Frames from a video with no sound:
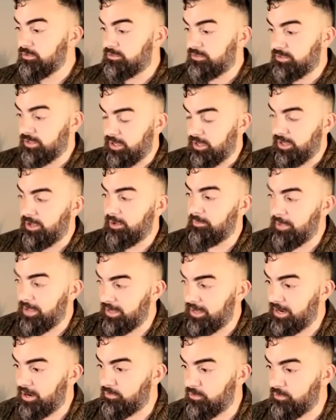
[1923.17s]
uh
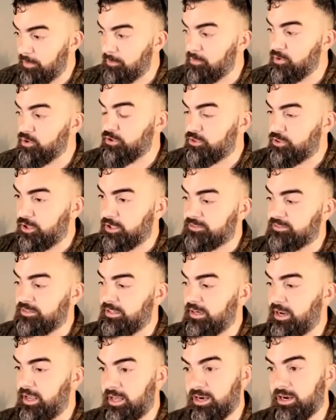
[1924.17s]
man, I remember the thoughts that
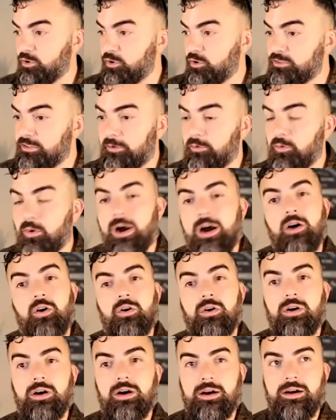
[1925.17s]
I had. I was like,
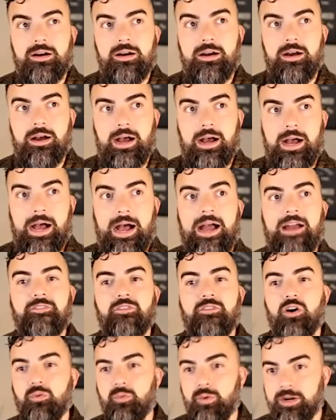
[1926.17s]
wow, I've
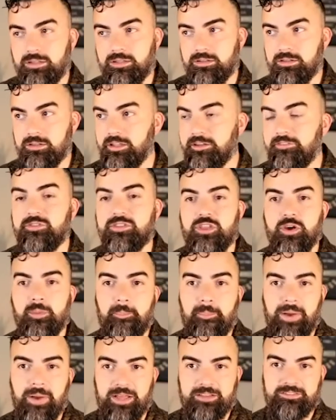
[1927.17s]
already lived the
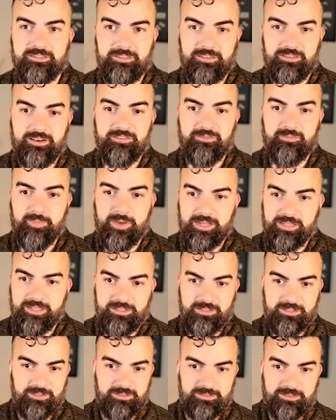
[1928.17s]
best of my
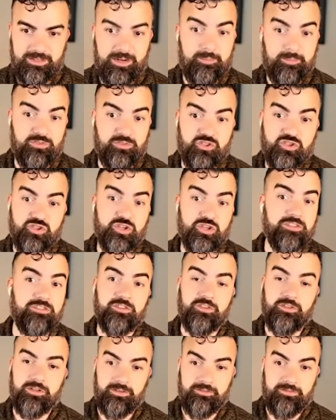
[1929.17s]
years and I'm just
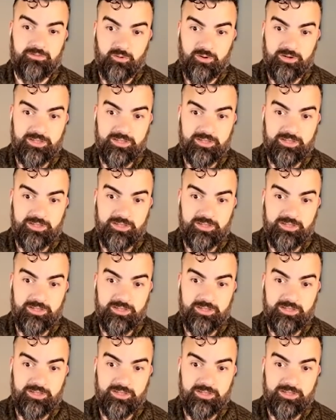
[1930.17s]
turning 40.